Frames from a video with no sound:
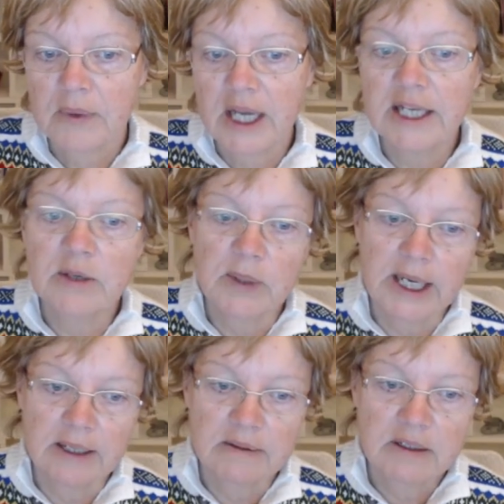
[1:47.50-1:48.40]

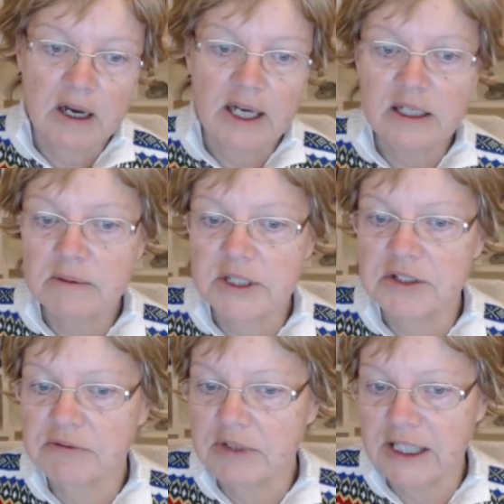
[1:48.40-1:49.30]
Anyway, I know
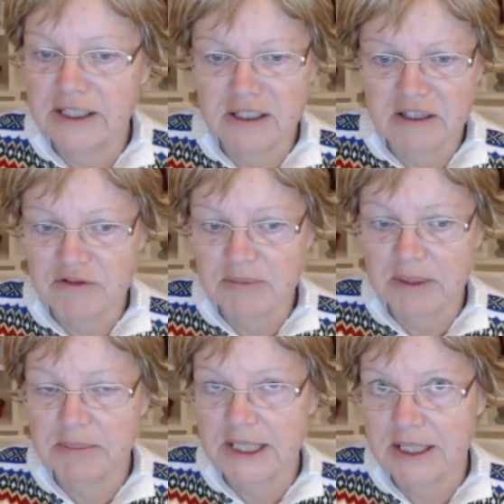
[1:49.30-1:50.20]
it's really none of my
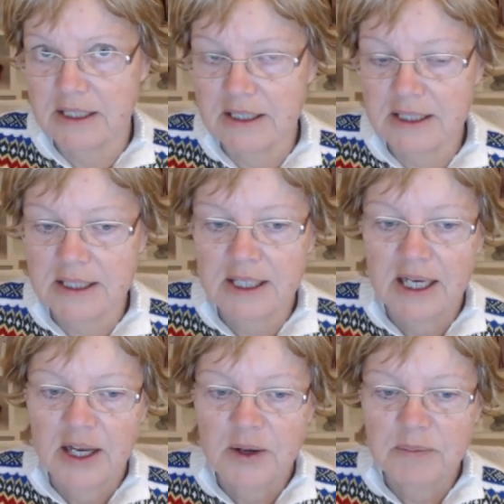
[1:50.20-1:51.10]
business,
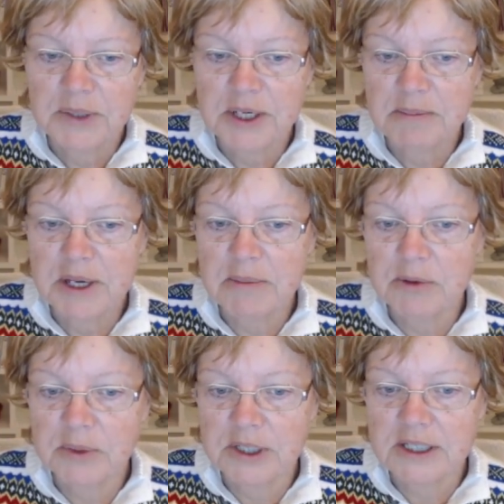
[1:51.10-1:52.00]
but it may be
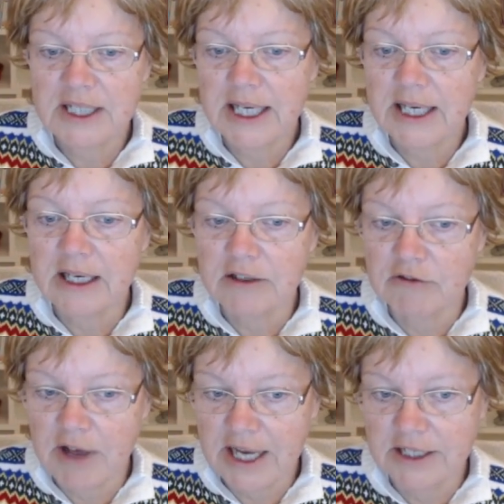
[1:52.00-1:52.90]
worth taking
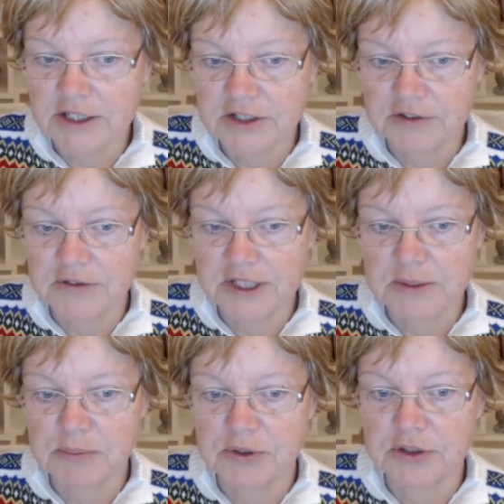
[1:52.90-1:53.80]
advantage of this
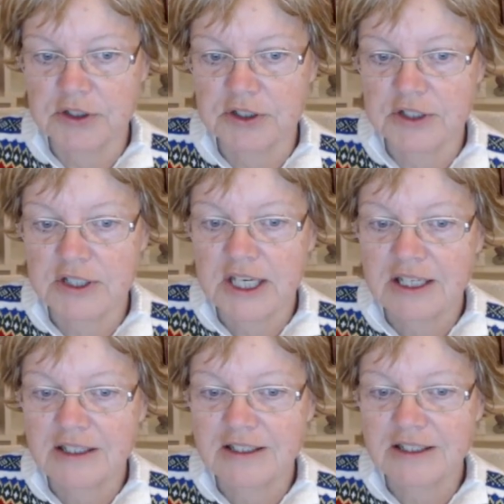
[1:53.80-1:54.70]
purchase
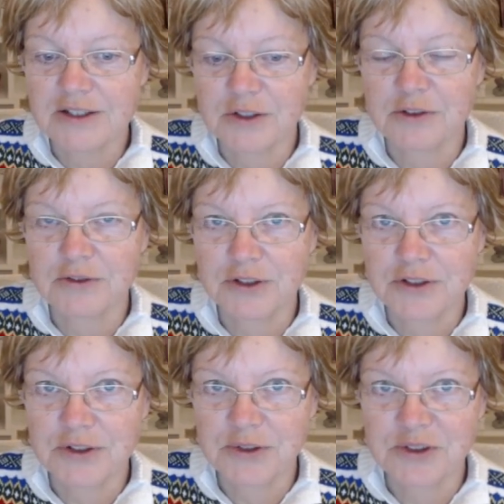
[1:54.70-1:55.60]
to solve your
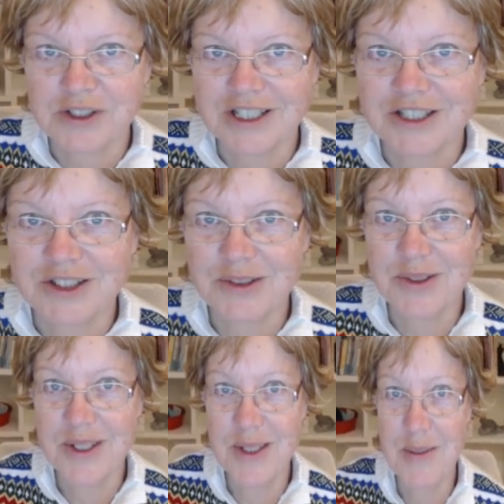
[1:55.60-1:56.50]
storage
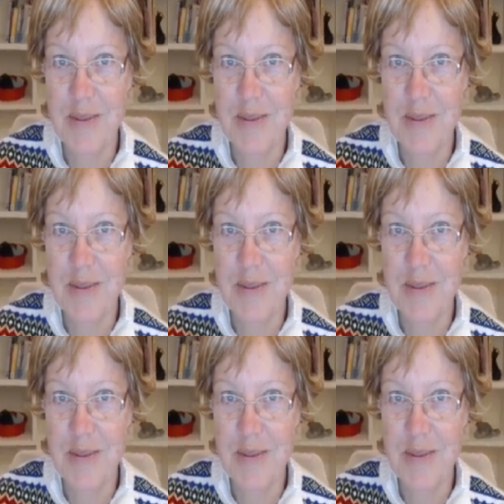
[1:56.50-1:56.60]
issues.